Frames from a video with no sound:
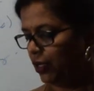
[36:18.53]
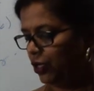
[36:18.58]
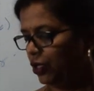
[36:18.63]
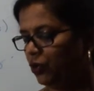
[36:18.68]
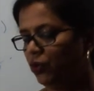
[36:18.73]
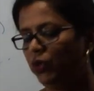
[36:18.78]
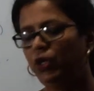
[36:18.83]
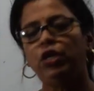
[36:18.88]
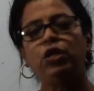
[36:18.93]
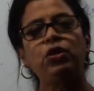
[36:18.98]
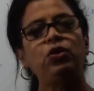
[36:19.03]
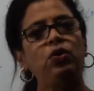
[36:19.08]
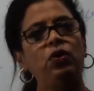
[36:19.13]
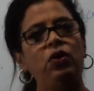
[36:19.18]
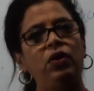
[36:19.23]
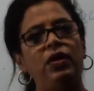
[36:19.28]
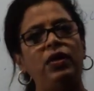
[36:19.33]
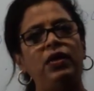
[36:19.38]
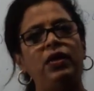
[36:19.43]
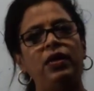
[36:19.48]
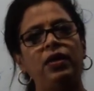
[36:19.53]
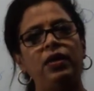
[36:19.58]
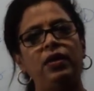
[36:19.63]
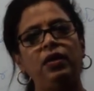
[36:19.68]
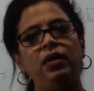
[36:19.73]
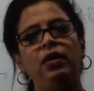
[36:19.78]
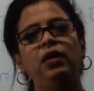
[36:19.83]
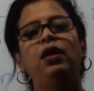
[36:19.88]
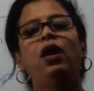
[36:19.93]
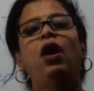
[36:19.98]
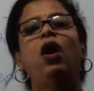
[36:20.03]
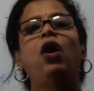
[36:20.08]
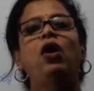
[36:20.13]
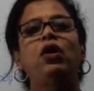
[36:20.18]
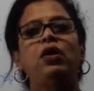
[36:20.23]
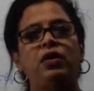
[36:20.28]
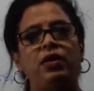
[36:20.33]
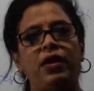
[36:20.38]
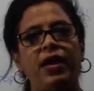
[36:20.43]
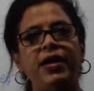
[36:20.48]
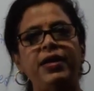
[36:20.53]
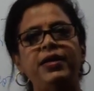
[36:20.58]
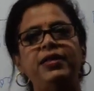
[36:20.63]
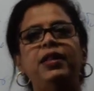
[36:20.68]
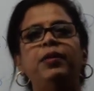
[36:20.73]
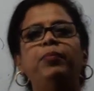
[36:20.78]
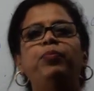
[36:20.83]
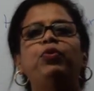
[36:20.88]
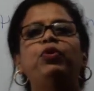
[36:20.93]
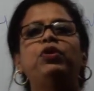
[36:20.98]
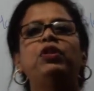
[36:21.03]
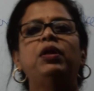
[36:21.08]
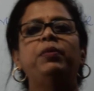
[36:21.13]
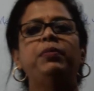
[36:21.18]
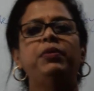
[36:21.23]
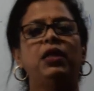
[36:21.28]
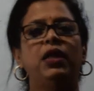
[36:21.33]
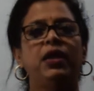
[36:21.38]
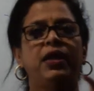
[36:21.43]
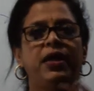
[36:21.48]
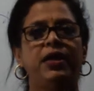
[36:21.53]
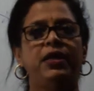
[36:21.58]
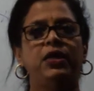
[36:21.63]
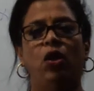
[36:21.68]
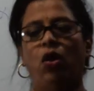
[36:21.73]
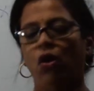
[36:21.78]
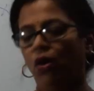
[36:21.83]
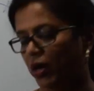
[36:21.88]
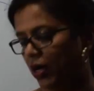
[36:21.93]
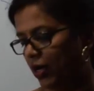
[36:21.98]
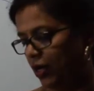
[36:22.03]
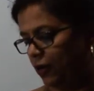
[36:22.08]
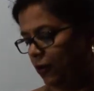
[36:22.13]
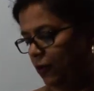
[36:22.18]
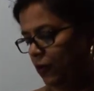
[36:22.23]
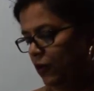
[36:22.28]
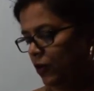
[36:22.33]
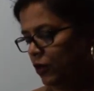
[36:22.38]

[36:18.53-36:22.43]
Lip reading: You need to learn or write them, put them in the right order.